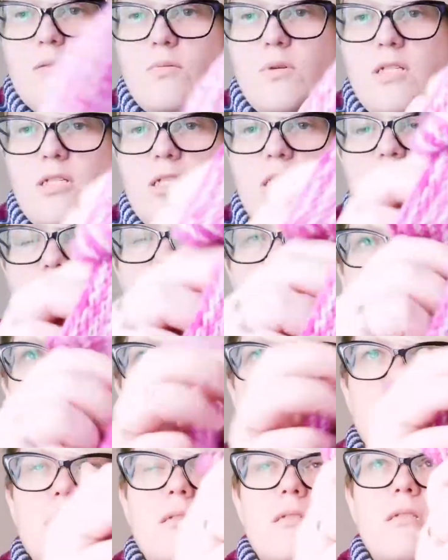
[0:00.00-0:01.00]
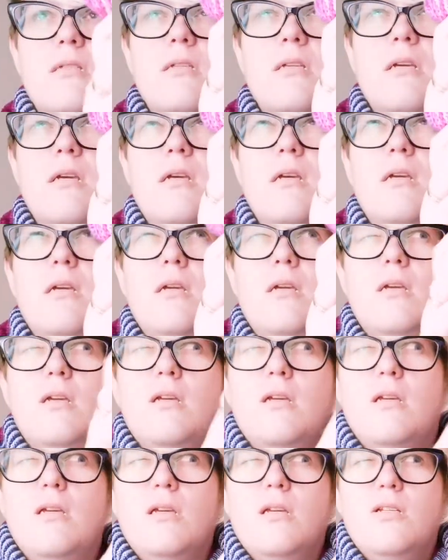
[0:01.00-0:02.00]
which is
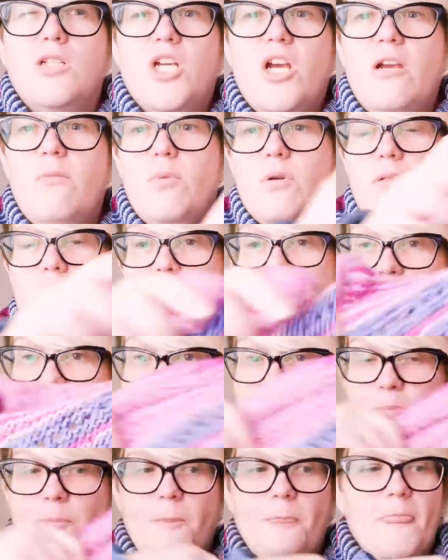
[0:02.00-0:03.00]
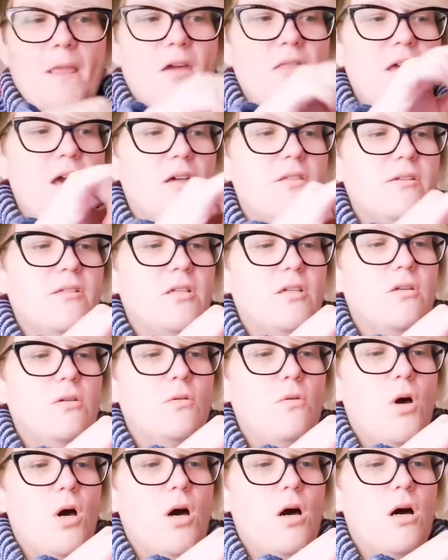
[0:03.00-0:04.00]
Cherry Blossom. The other
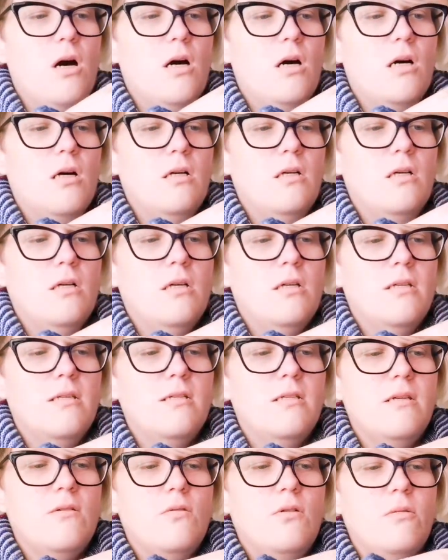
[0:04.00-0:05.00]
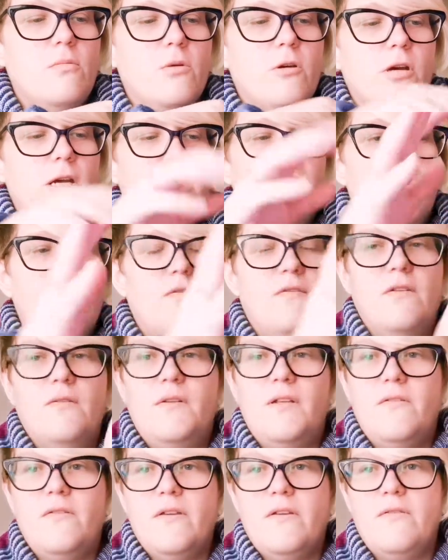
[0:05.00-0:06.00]
two are Silk Merino
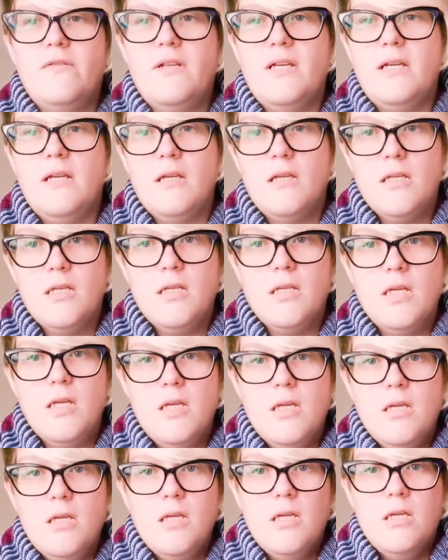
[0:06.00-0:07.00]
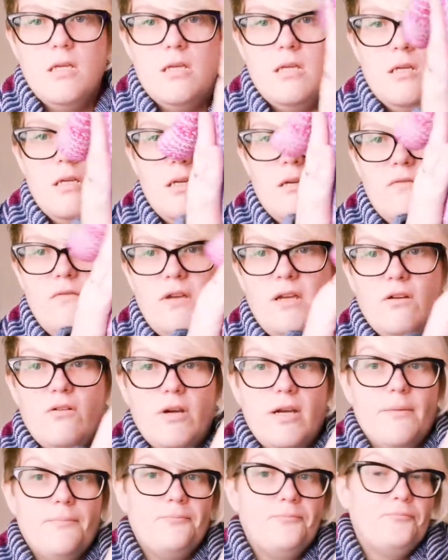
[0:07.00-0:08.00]
50/50
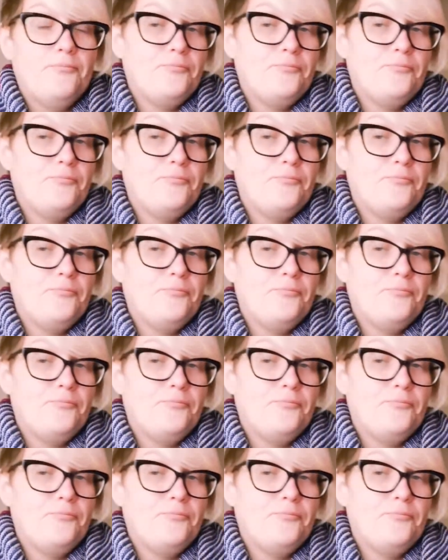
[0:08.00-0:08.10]
fingering.